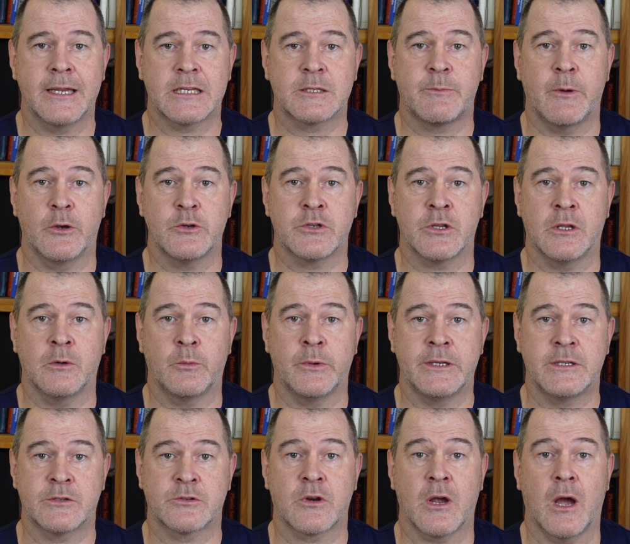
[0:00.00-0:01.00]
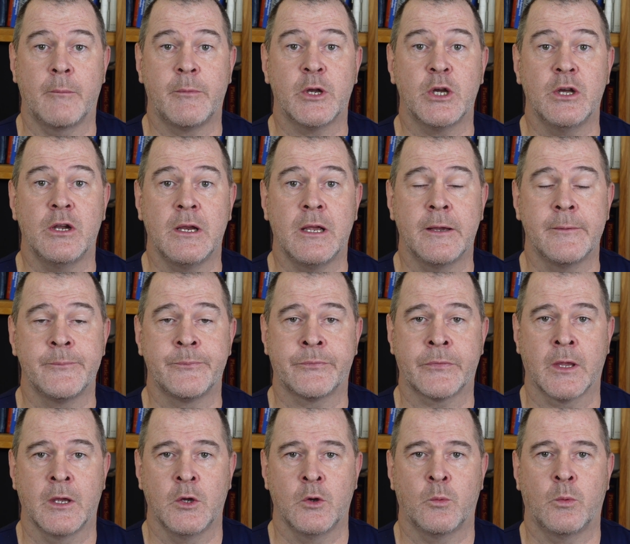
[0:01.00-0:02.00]
exposure that we described earlier.
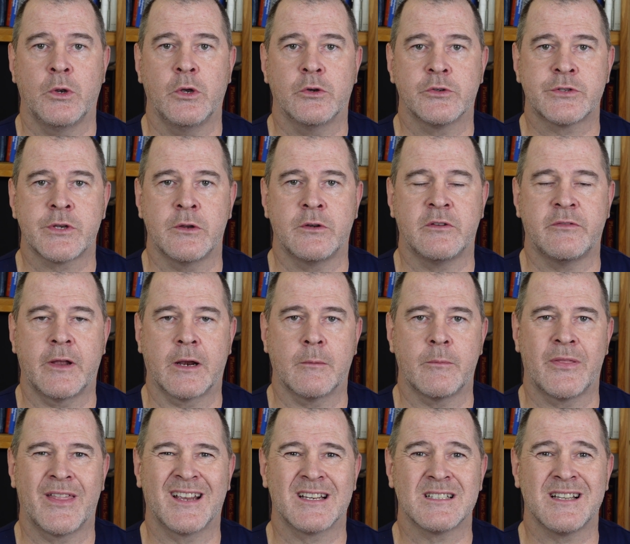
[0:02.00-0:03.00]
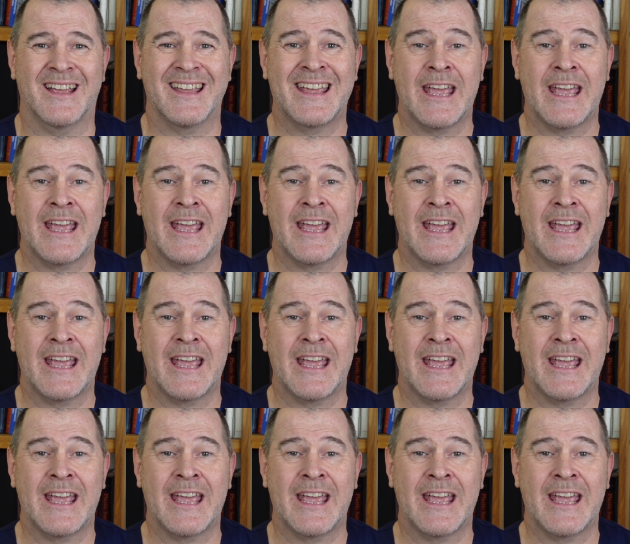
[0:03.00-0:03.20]
We also develop things like